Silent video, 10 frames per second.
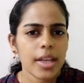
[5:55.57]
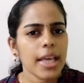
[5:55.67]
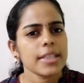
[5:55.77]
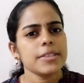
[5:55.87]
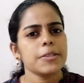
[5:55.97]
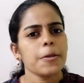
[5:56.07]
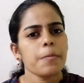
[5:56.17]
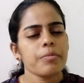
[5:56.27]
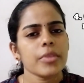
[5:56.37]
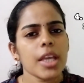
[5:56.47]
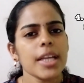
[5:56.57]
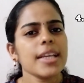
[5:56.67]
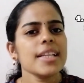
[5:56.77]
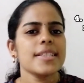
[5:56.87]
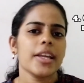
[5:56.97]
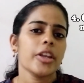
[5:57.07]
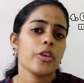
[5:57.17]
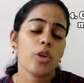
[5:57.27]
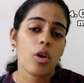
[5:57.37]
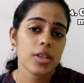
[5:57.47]
Next, it can send
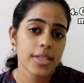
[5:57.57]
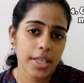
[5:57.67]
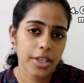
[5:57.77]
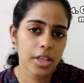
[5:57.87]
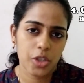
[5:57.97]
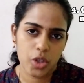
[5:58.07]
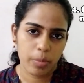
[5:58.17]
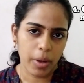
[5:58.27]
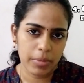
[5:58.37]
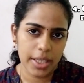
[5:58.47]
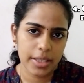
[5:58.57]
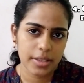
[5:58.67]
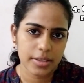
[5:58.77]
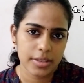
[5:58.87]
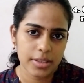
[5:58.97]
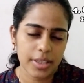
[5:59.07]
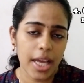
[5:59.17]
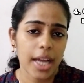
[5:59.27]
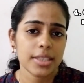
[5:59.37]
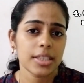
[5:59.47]
a wrong signal to the public
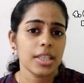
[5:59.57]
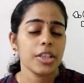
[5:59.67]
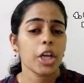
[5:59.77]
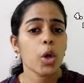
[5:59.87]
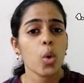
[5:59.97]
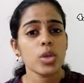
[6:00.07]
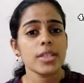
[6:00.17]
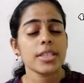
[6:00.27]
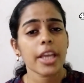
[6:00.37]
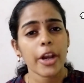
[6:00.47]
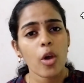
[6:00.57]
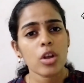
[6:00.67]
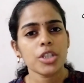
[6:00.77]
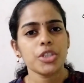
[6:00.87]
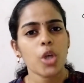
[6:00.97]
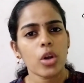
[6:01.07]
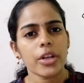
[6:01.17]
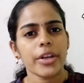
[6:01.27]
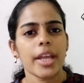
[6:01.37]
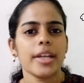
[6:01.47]
that the courts cannot
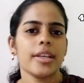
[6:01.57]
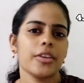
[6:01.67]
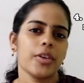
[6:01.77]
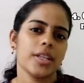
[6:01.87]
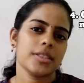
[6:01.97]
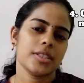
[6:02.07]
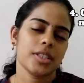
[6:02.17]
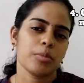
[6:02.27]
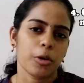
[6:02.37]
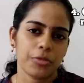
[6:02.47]
tolerate a criticism